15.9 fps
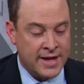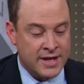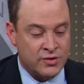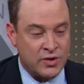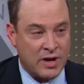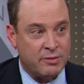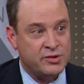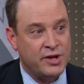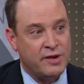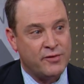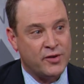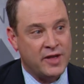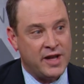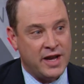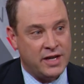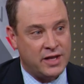So I was there for
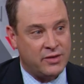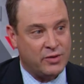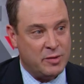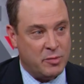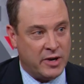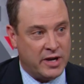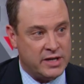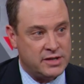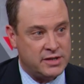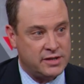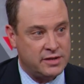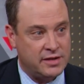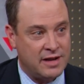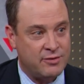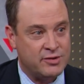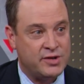the 83 bust,
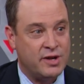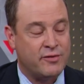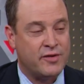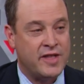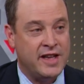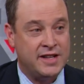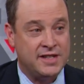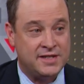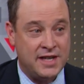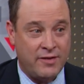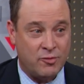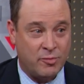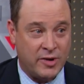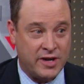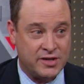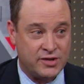and I was there for the 87
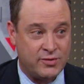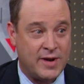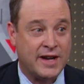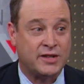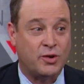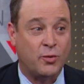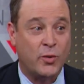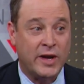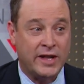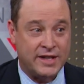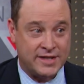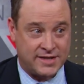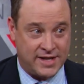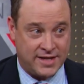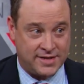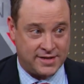yeah. bust, so I got yeah. to
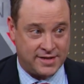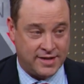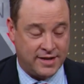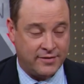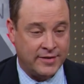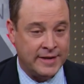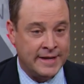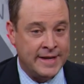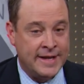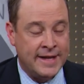witness that stuff. Yeah.